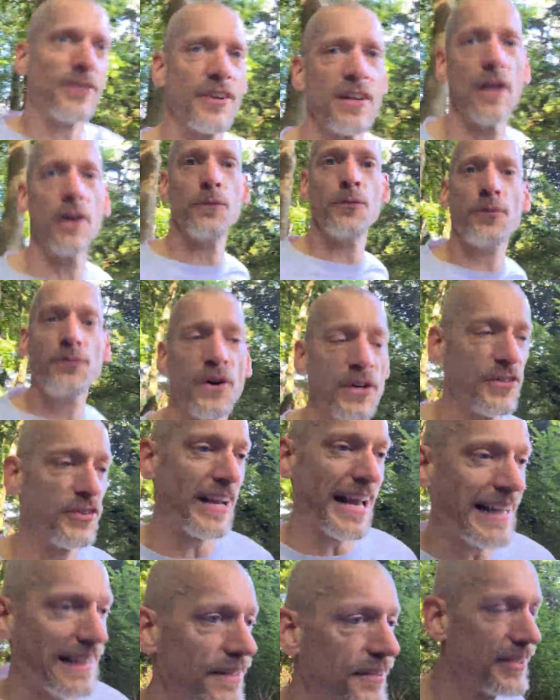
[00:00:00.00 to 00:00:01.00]
alone for
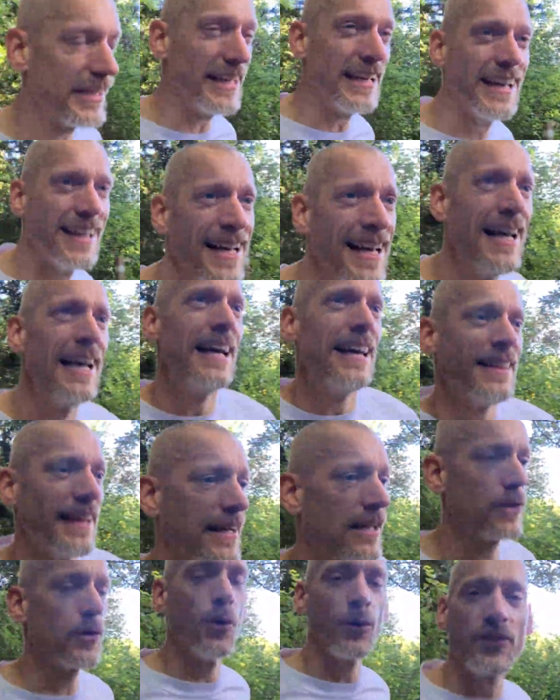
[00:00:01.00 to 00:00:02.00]
functionality, then
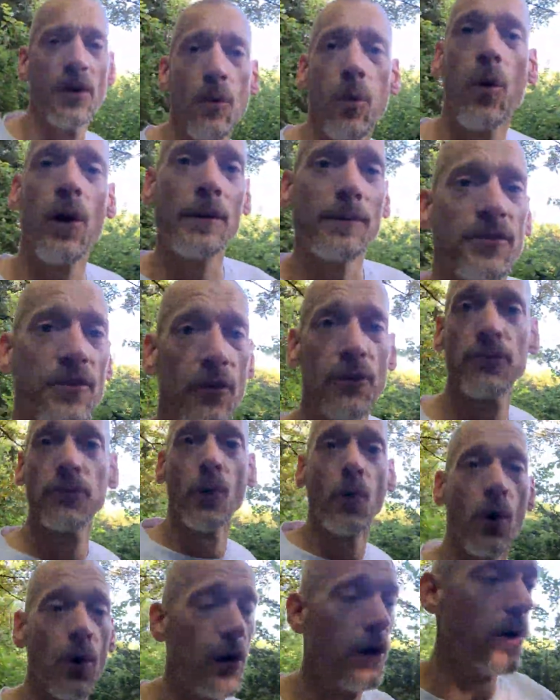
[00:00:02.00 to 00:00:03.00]
of course it wipes the
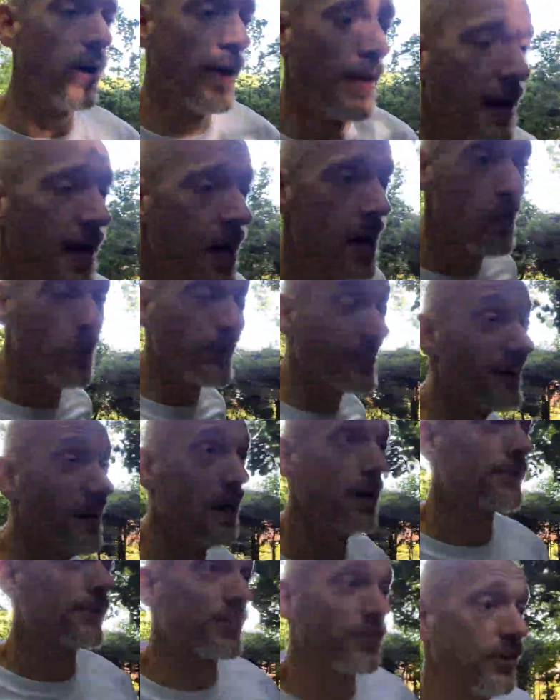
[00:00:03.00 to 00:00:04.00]
floor with the
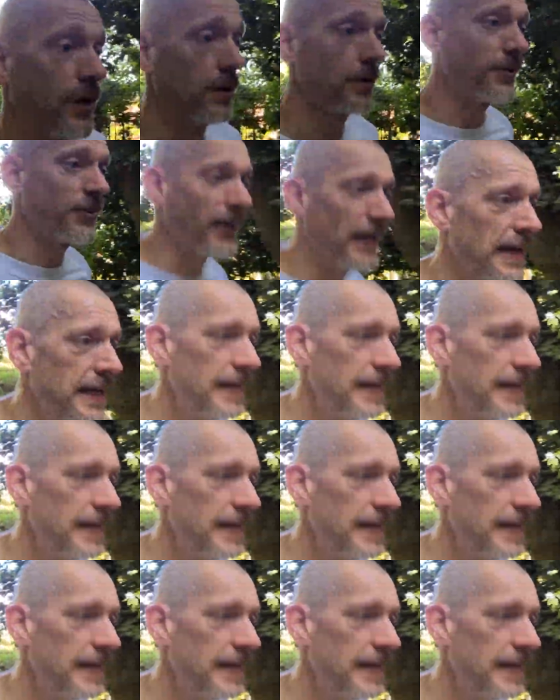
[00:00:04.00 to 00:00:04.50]
Aftershokz.